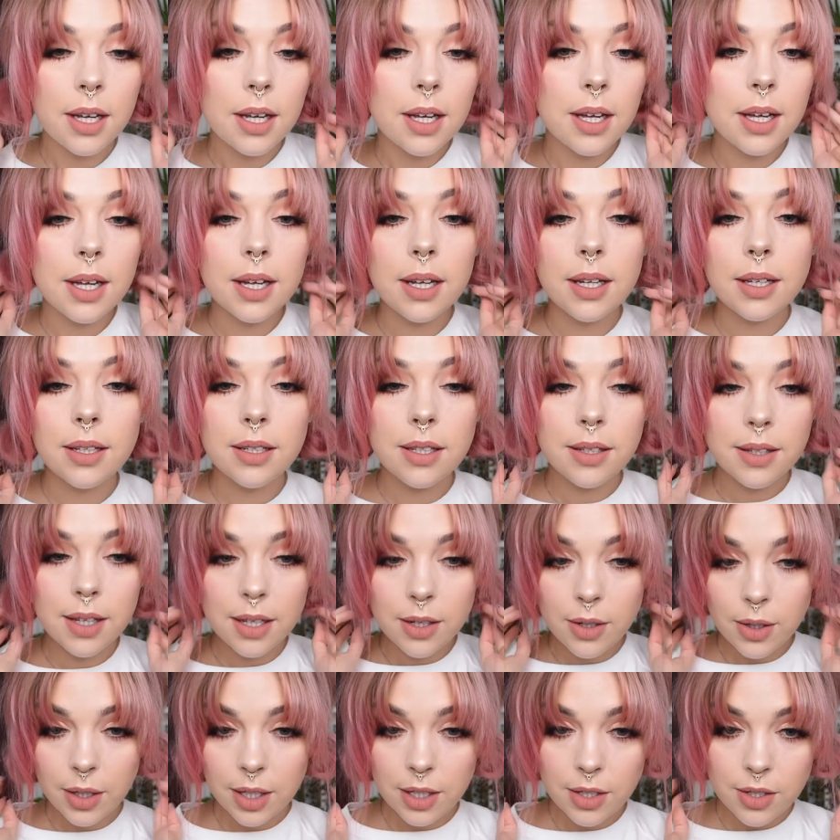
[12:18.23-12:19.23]
And
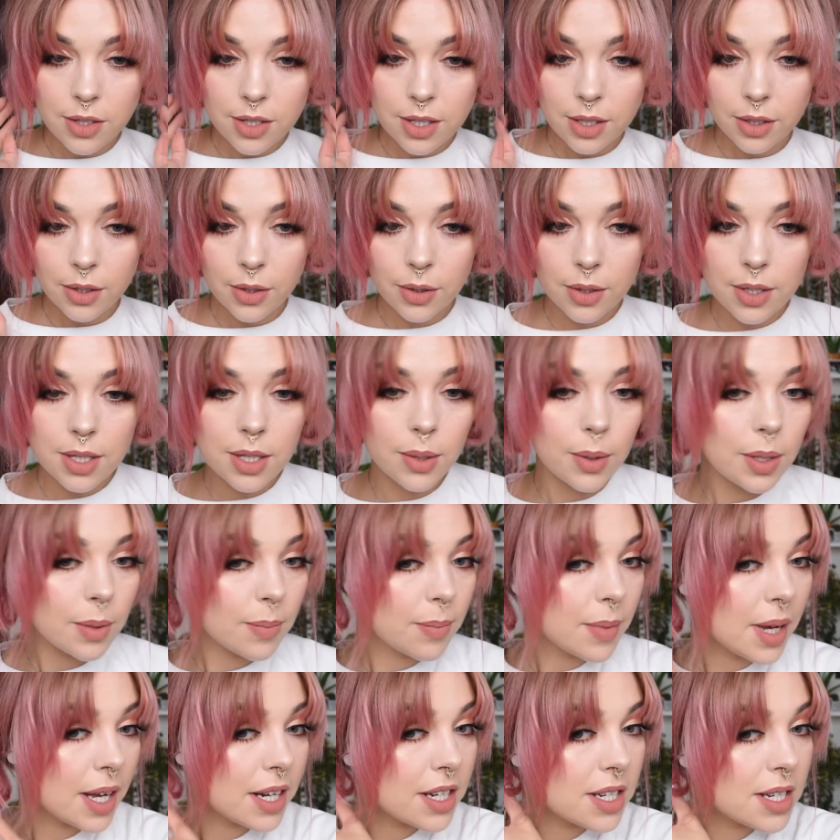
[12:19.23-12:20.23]
then you can just look so it
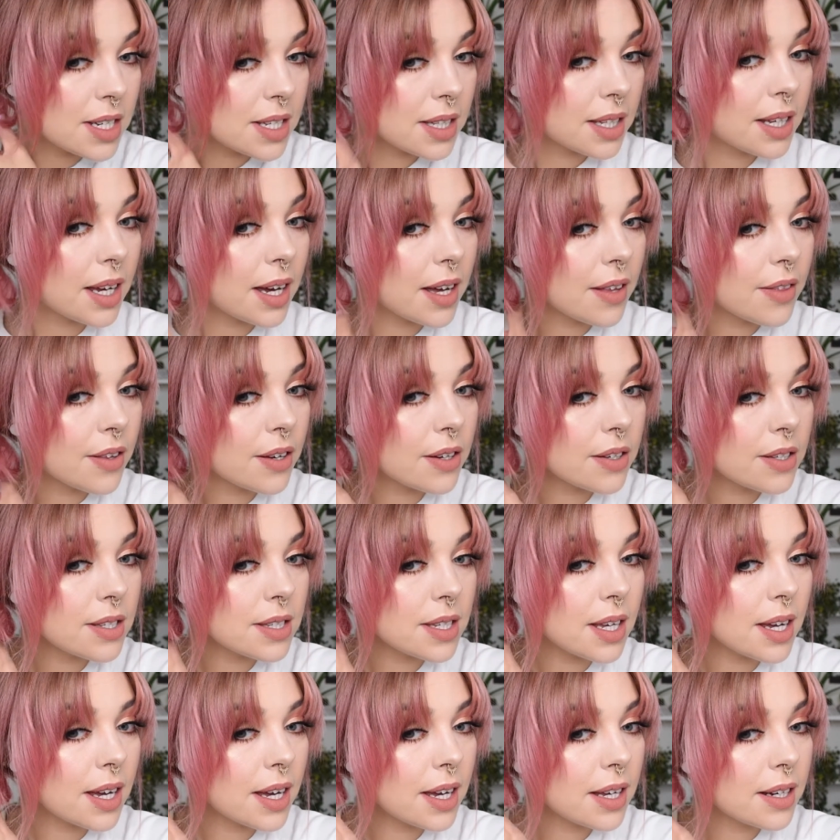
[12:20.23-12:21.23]
matches the other
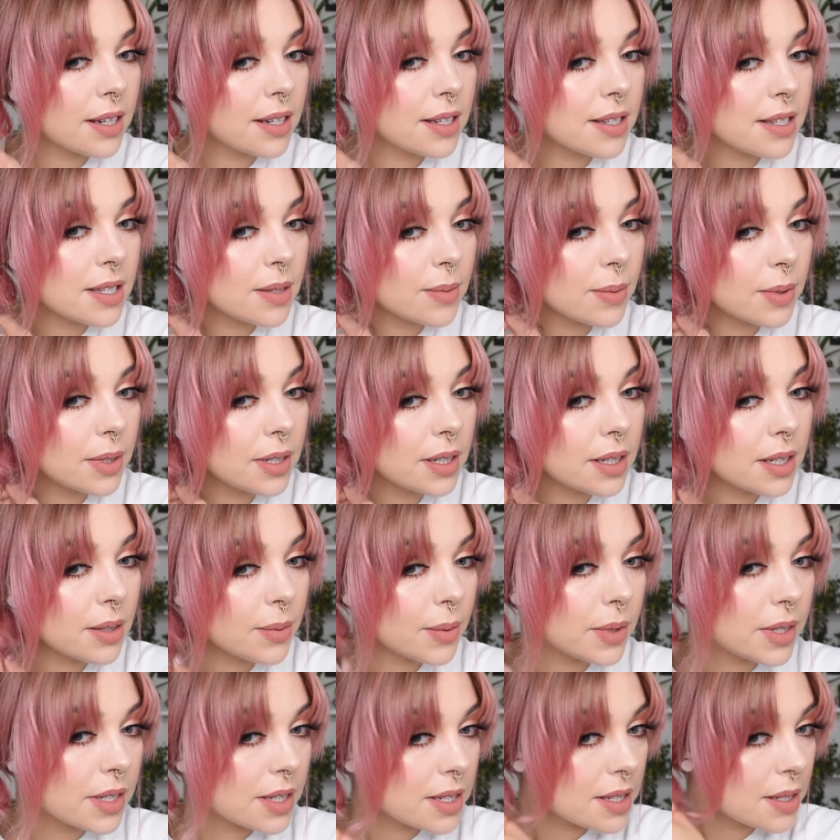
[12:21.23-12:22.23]
side. This one
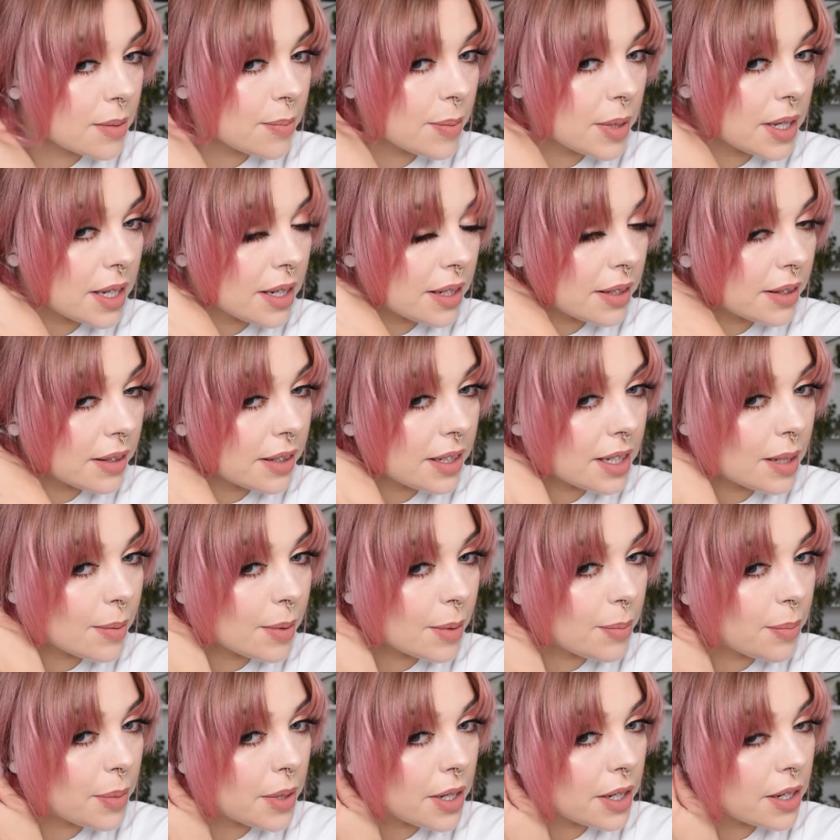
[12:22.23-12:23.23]
wants to be a little
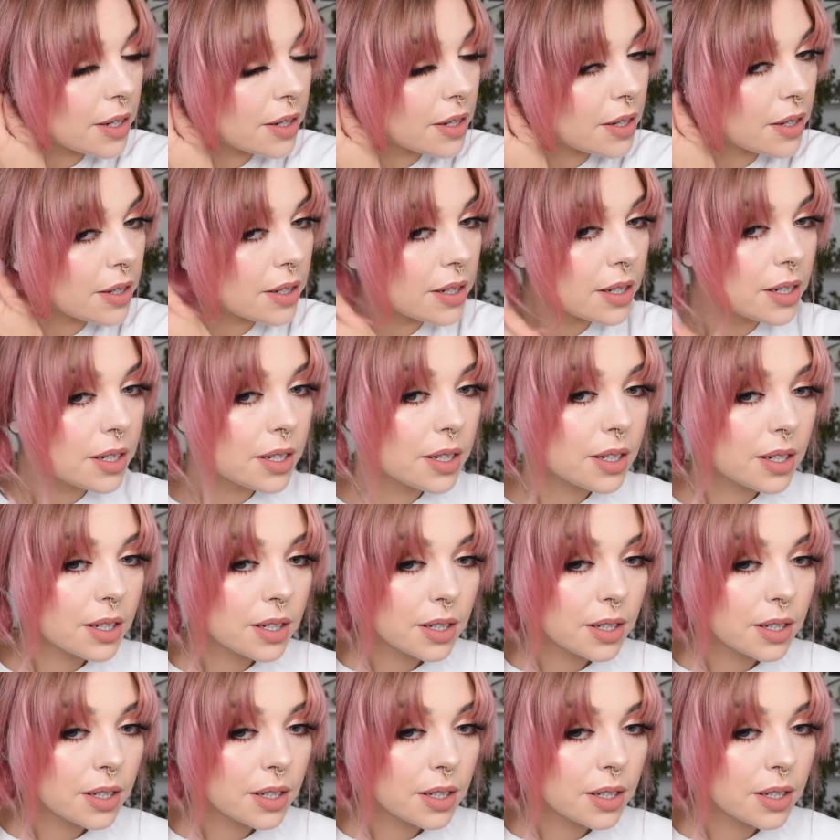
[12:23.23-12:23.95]
bit bigger.